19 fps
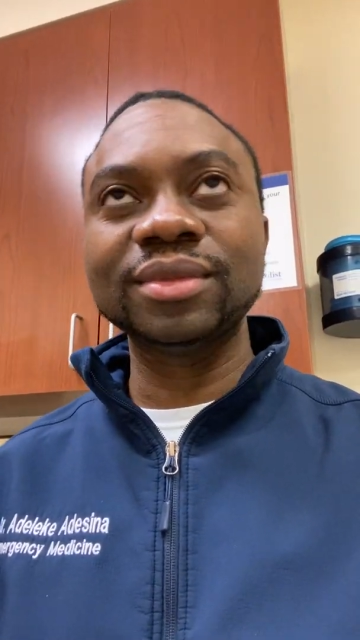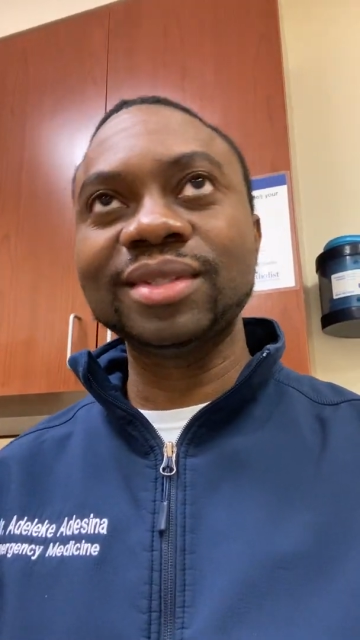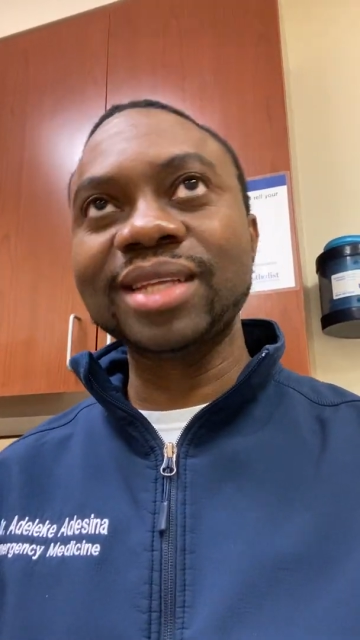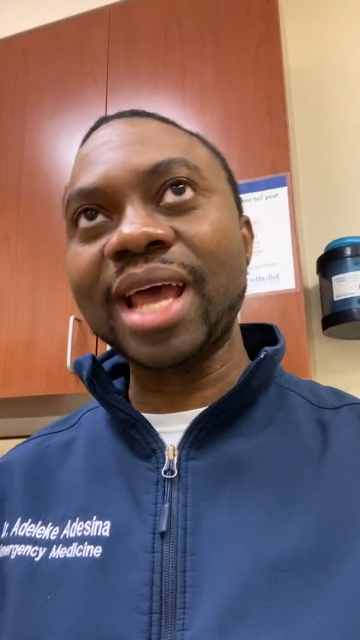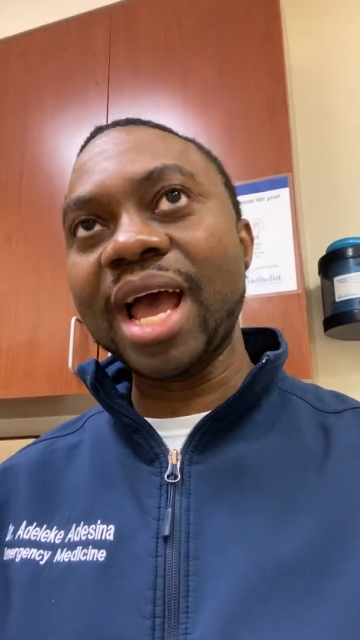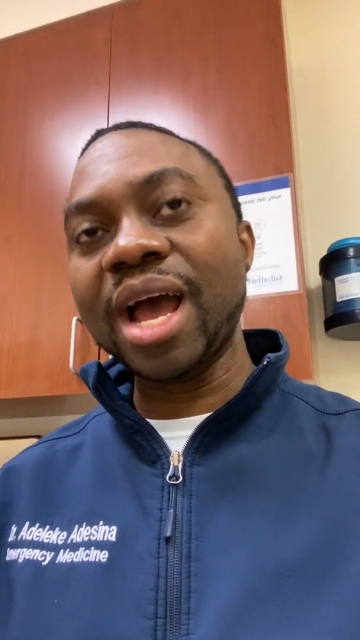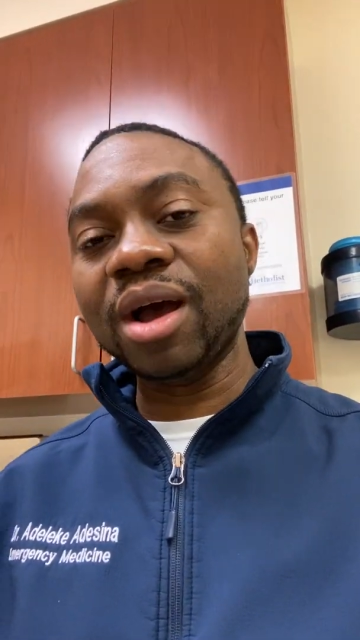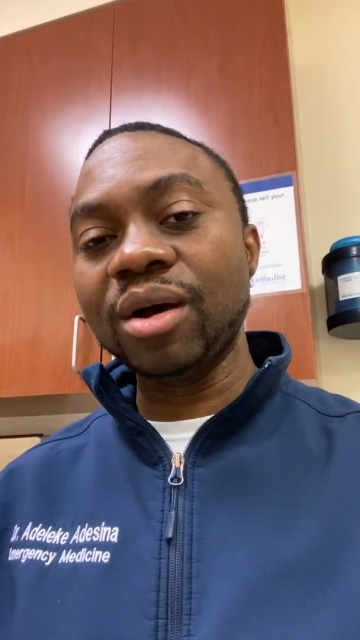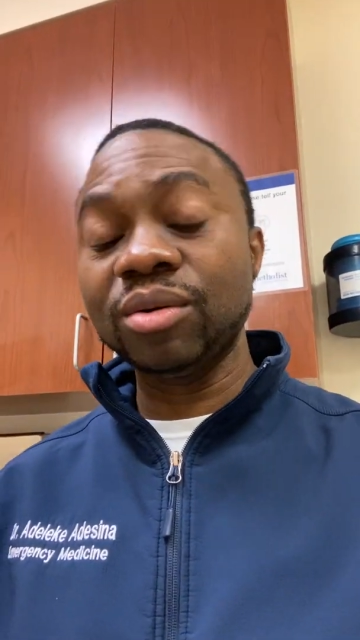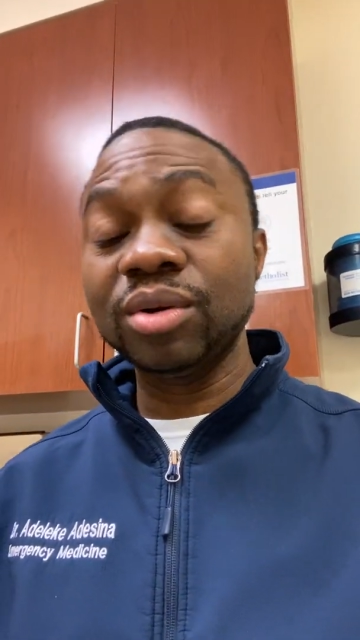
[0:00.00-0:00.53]

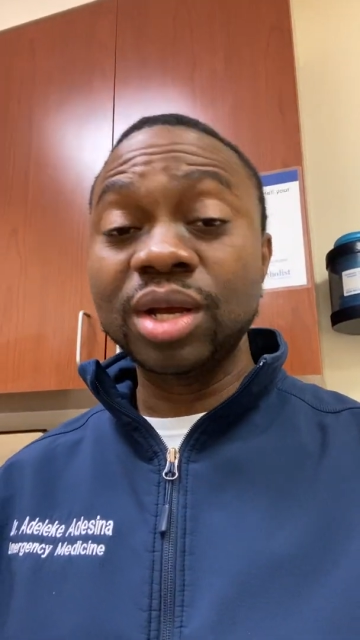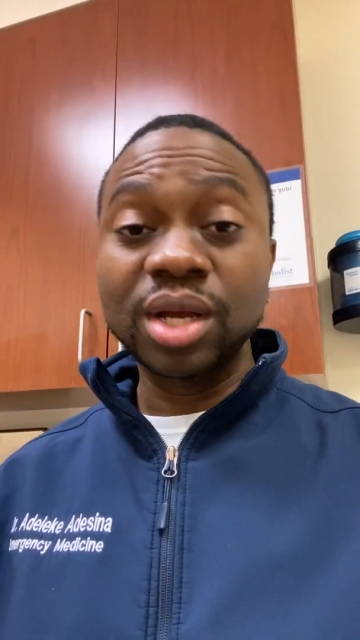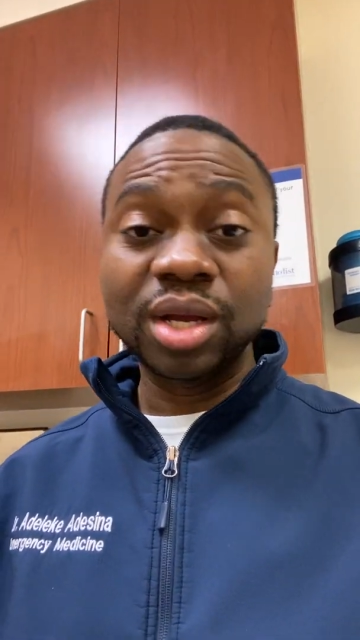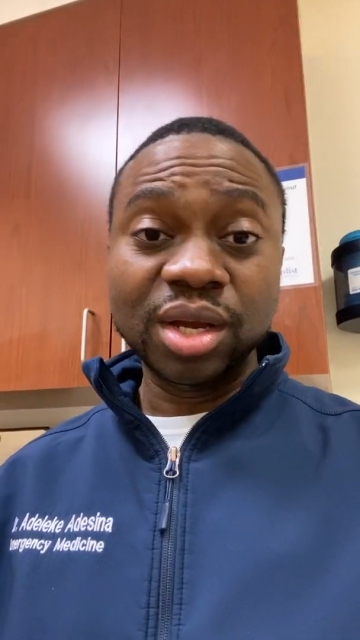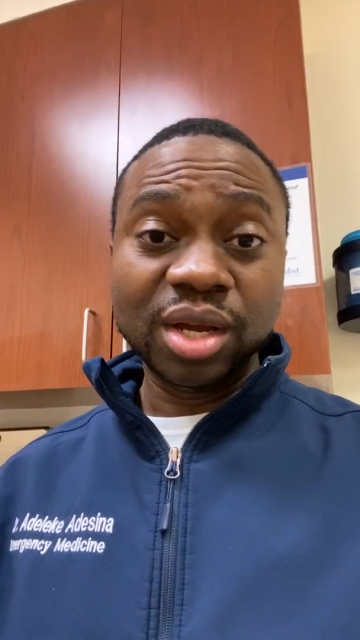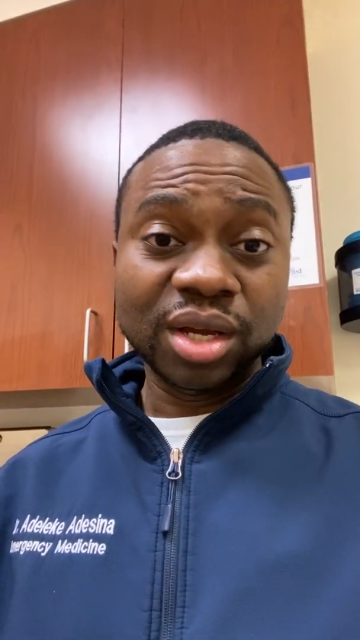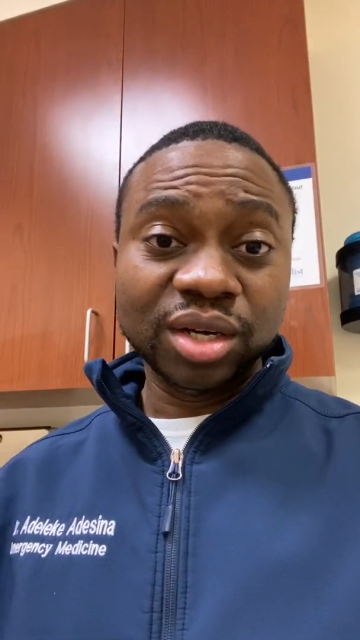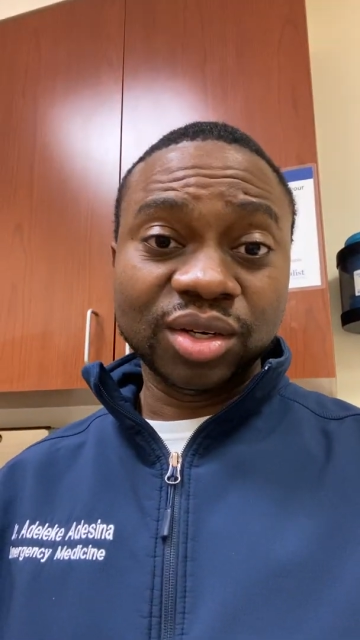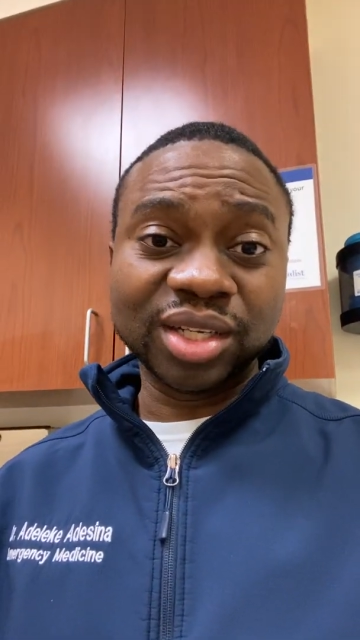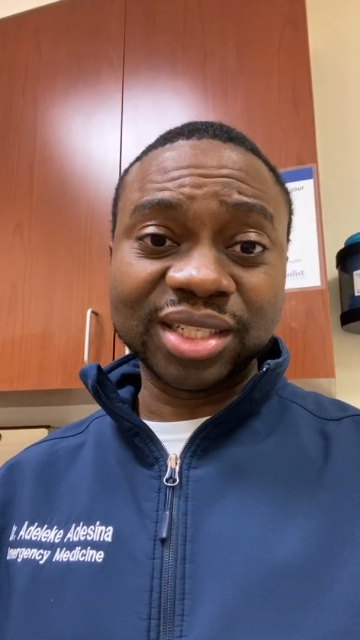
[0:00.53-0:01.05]
Now,
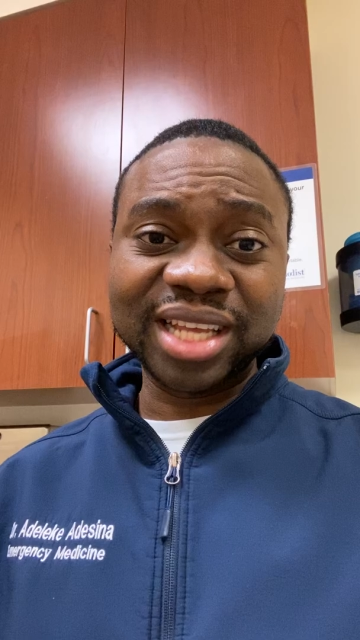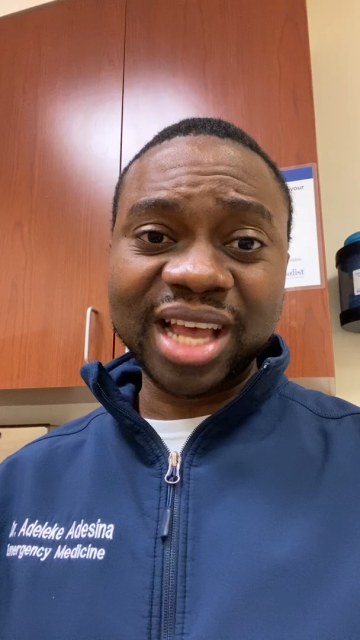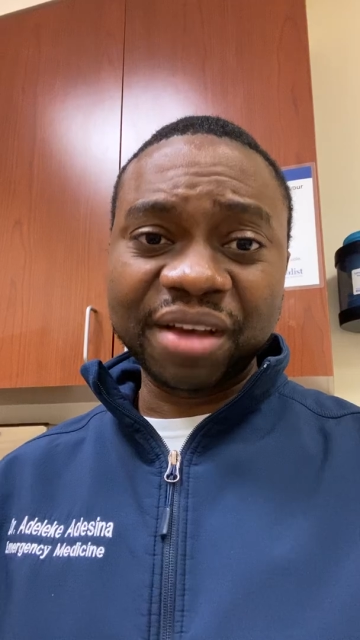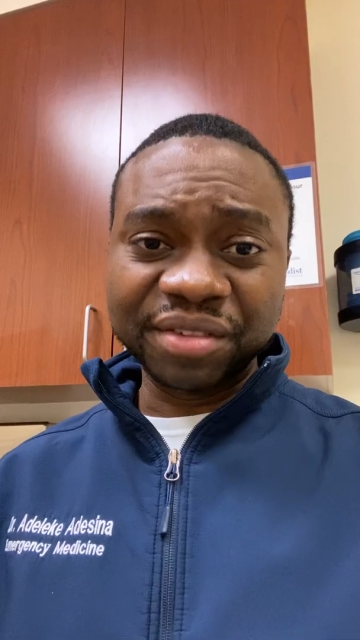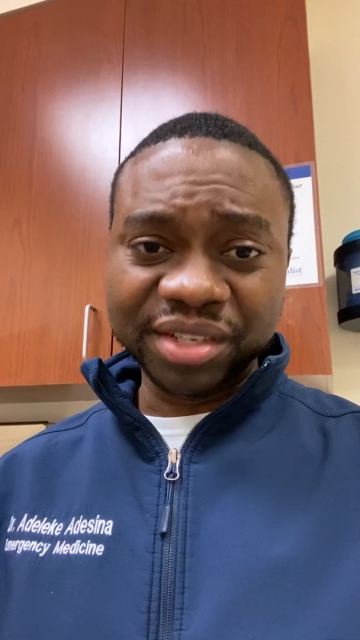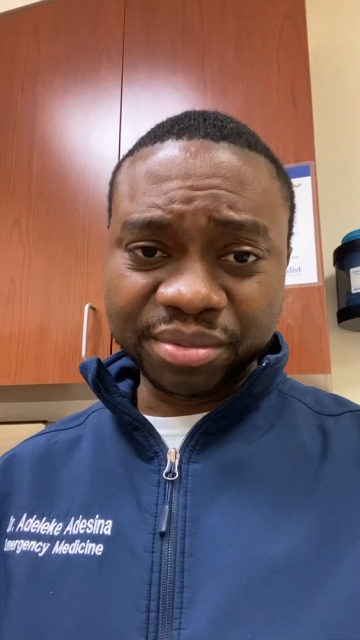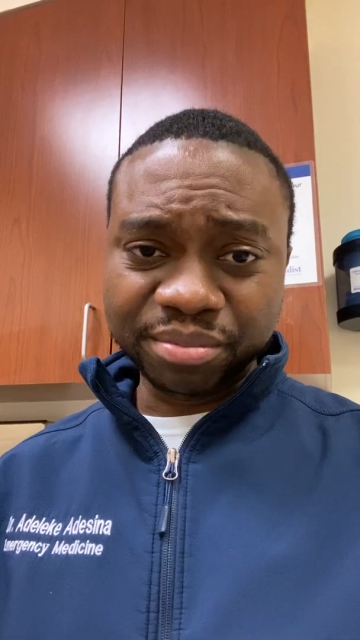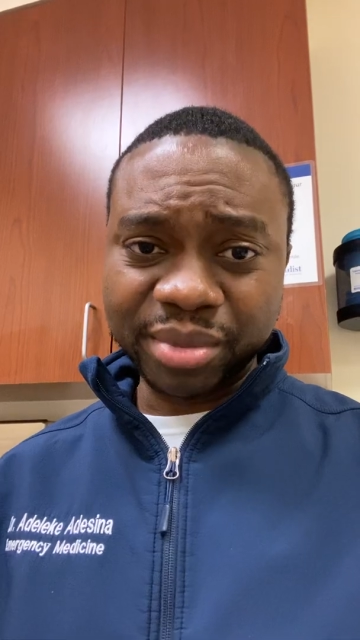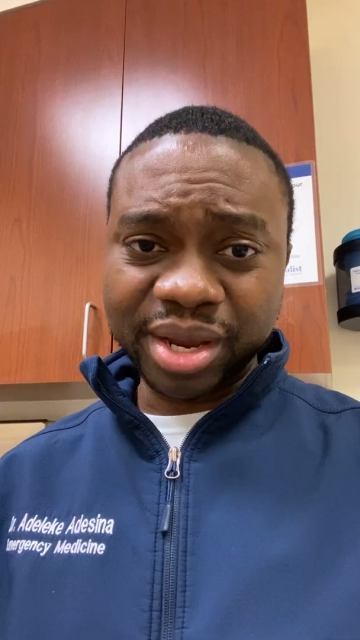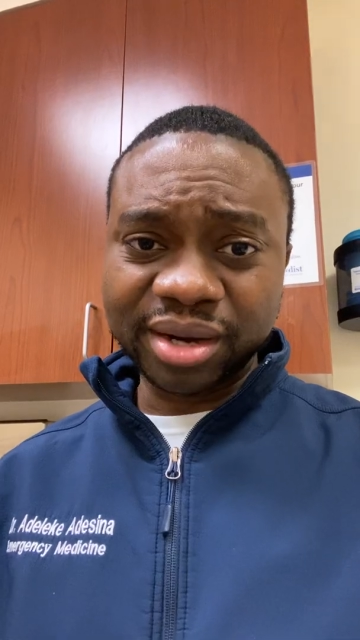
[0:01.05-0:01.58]
does it
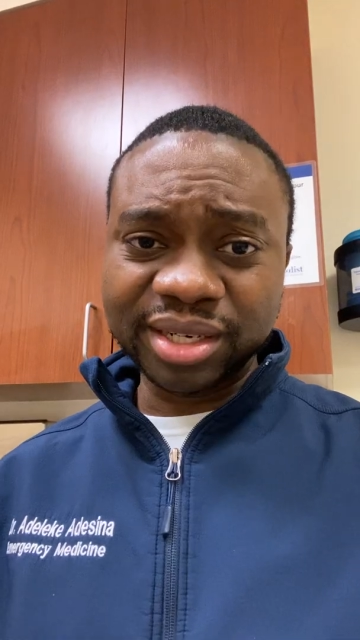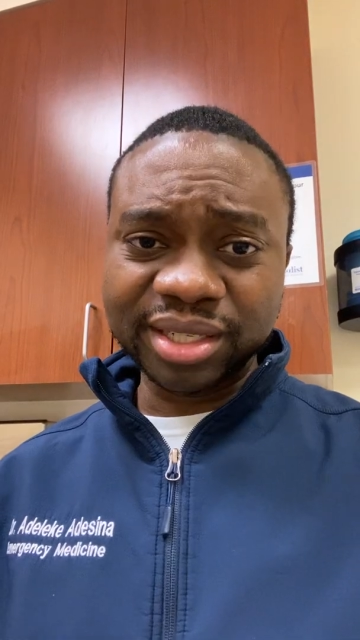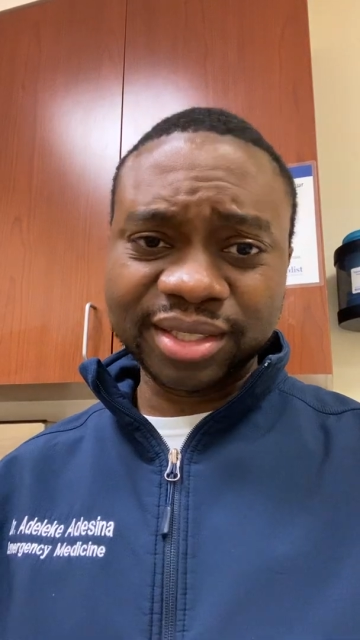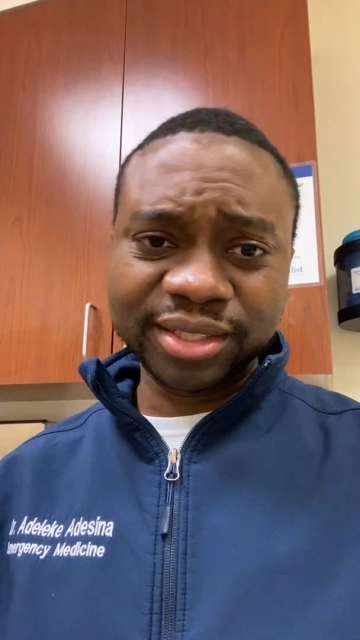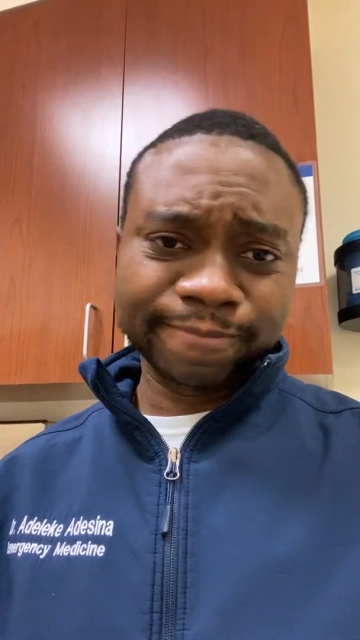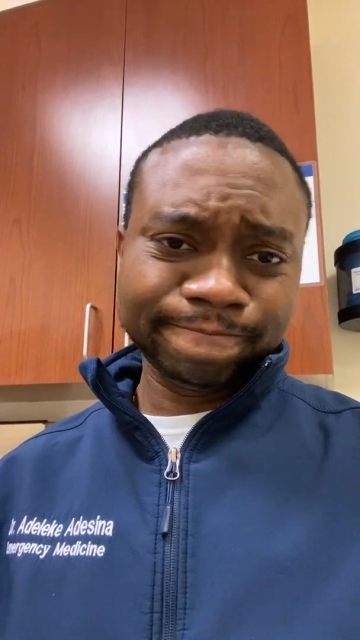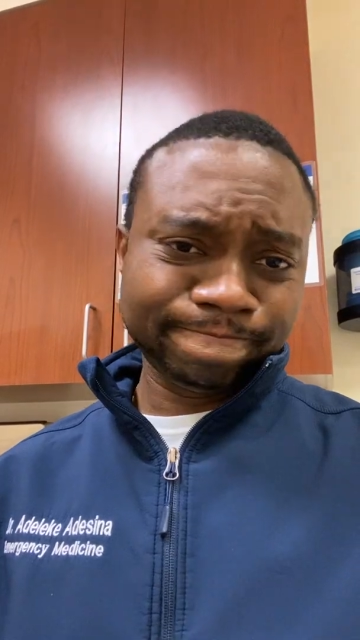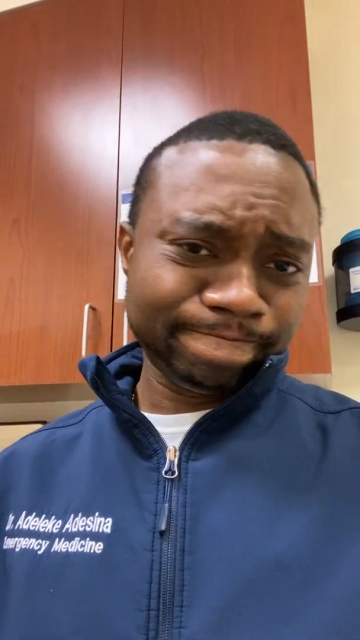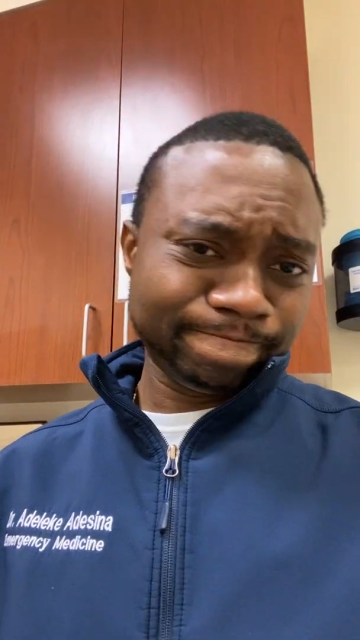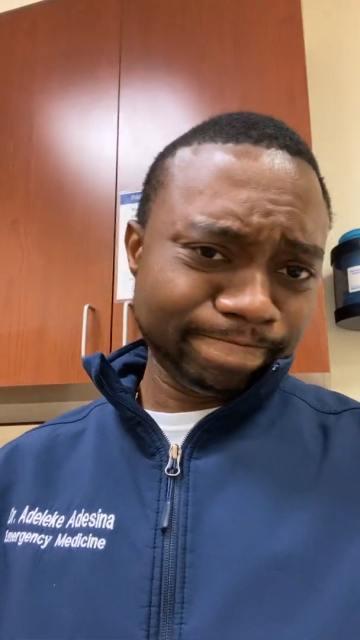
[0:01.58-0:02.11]
have its
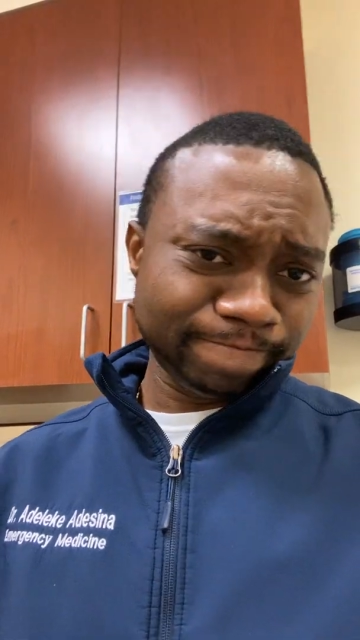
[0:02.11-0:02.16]
merits?